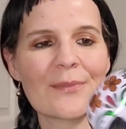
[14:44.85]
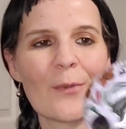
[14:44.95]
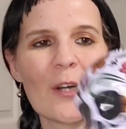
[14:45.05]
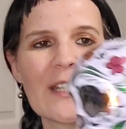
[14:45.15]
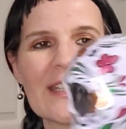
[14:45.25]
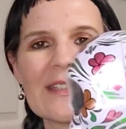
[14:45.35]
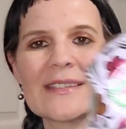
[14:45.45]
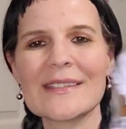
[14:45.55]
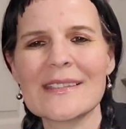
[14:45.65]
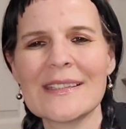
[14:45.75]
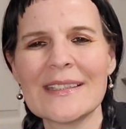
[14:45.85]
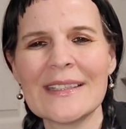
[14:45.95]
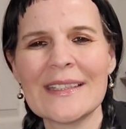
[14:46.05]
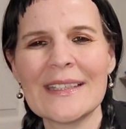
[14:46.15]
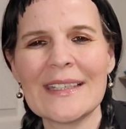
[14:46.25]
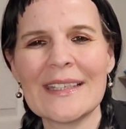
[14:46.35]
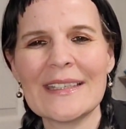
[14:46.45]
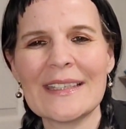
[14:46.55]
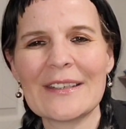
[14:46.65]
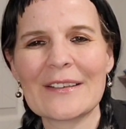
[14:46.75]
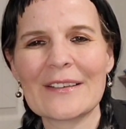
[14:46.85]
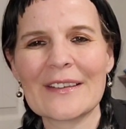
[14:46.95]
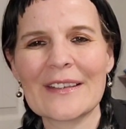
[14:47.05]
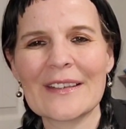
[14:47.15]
Smarties in here,